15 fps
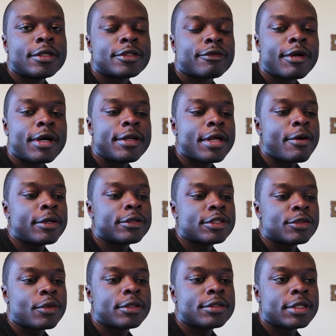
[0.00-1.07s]
So right now I
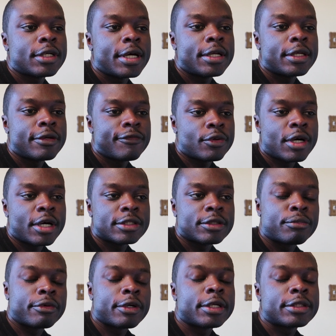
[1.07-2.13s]
just wanted to kind of give you guys
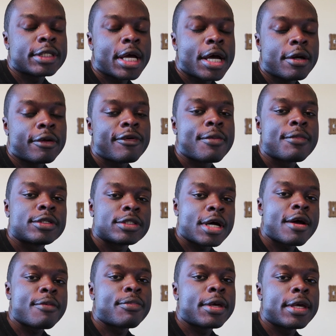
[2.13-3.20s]
a breakdown of how much
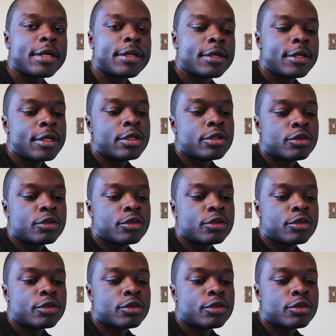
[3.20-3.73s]
I paid